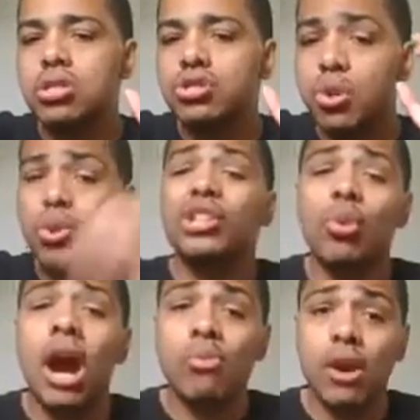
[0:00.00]
the reason
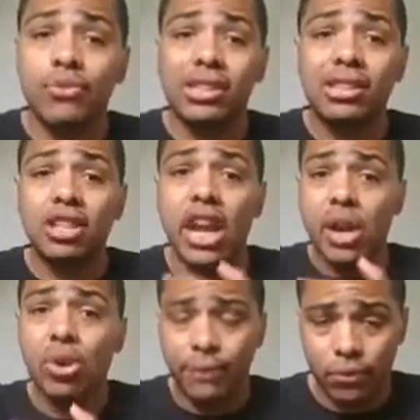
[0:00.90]
why I'm referencing the
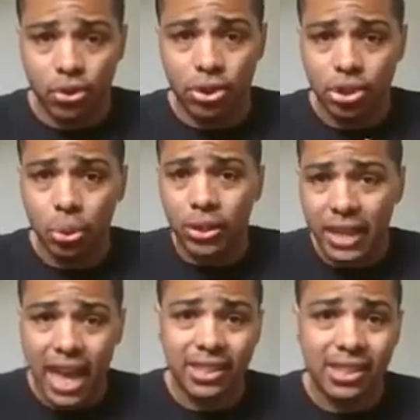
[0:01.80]
Arrowverse doing
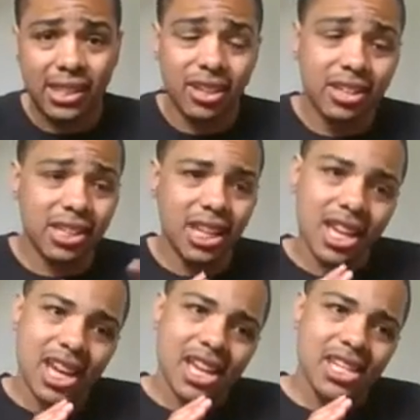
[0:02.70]
that is because,
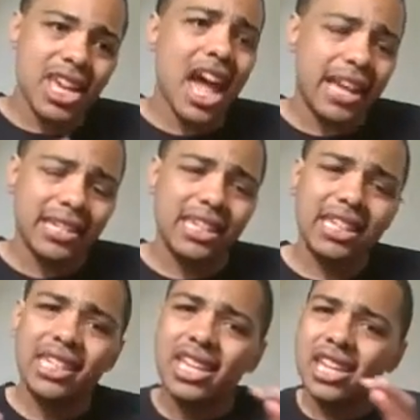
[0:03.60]
yeah, I can
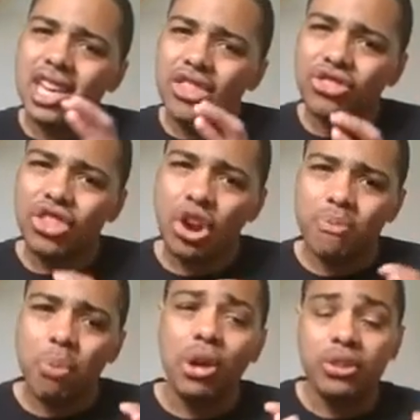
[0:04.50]
see their
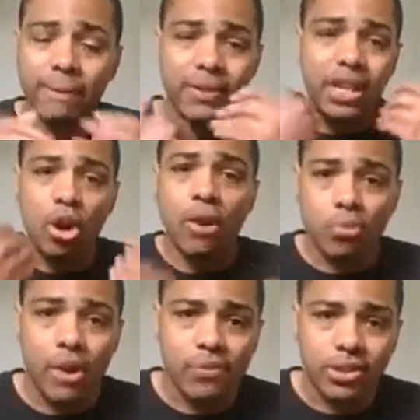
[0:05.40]
point, the video I'm
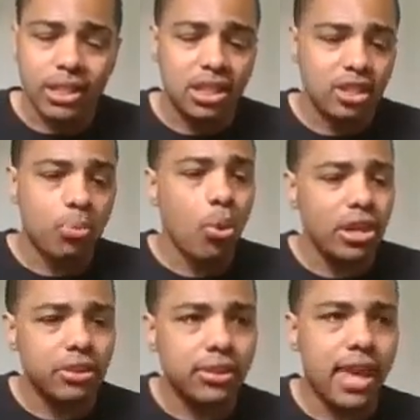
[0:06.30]
referencing's
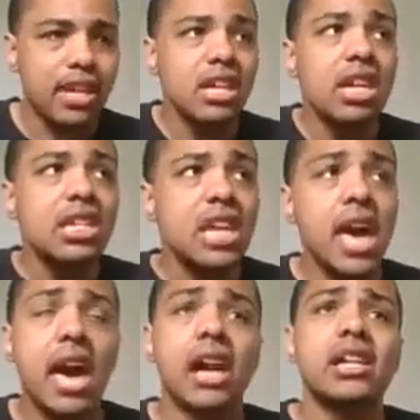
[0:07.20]
point that,
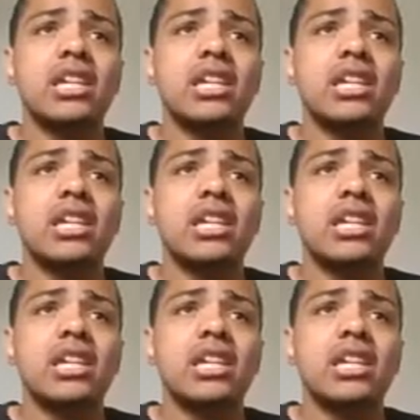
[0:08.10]
yeah,